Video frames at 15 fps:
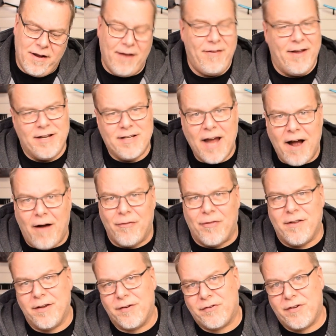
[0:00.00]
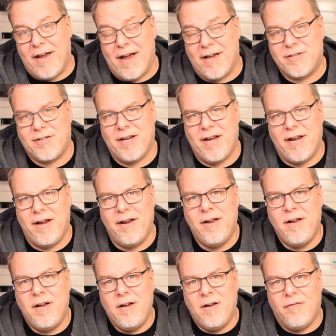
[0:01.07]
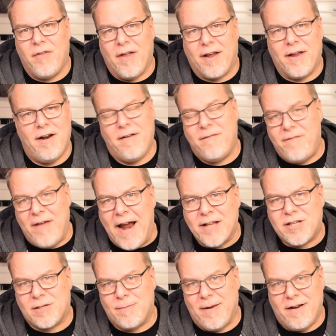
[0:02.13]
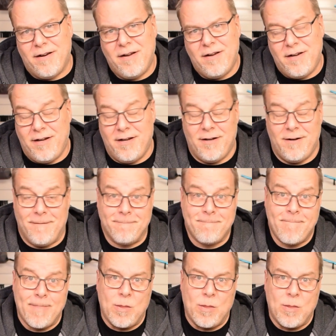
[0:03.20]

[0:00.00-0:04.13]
And they tout this as an advancement in